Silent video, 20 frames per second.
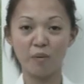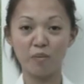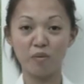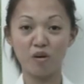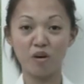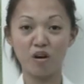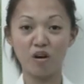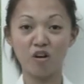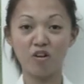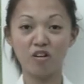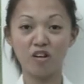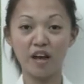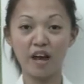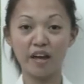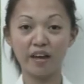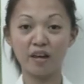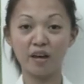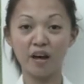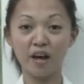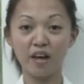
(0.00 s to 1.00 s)

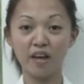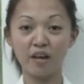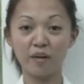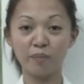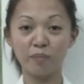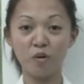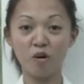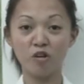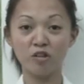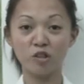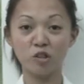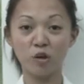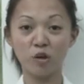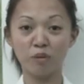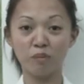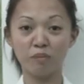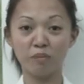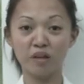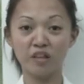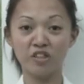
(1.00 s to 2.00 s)
I can focus
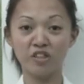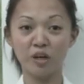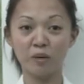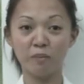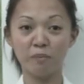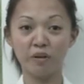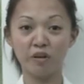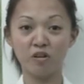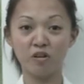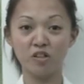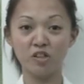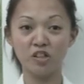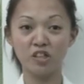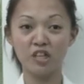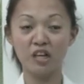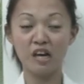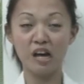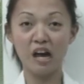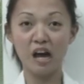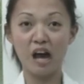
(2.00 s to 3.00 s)
on my job
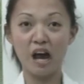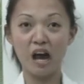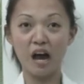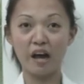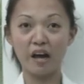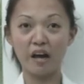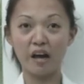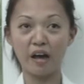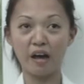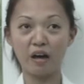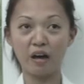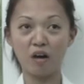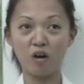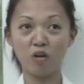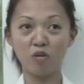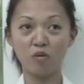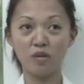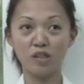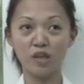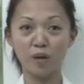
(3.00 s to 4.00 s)
because I
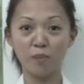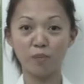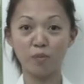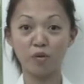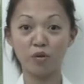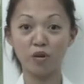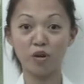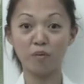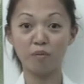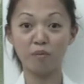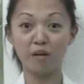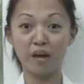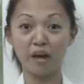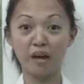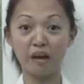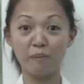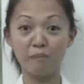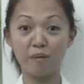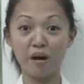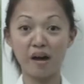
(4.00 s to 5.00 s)
put on
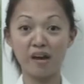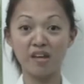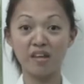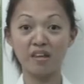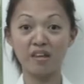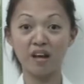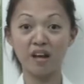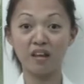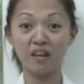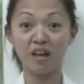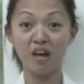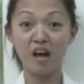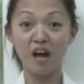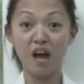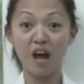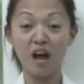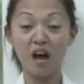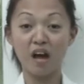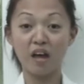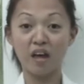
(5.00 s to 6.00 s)
my mind that
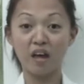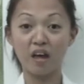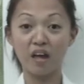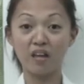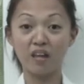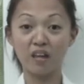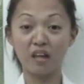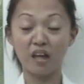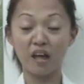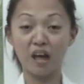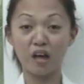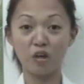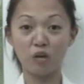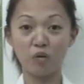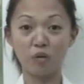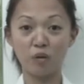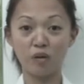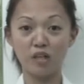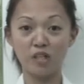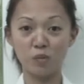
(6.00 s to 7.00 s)
anything
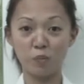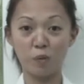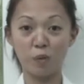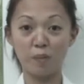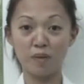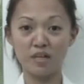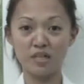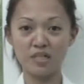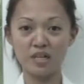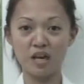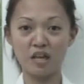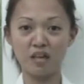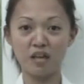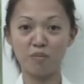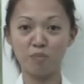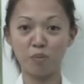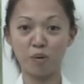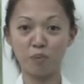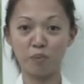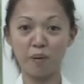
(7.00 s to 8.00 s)
I do is for my
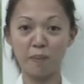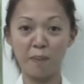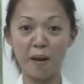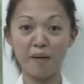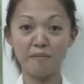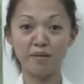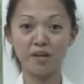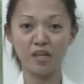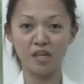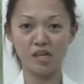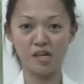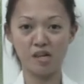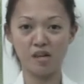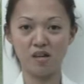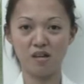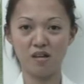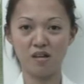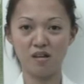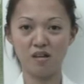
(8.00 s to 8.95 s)
son and for my family.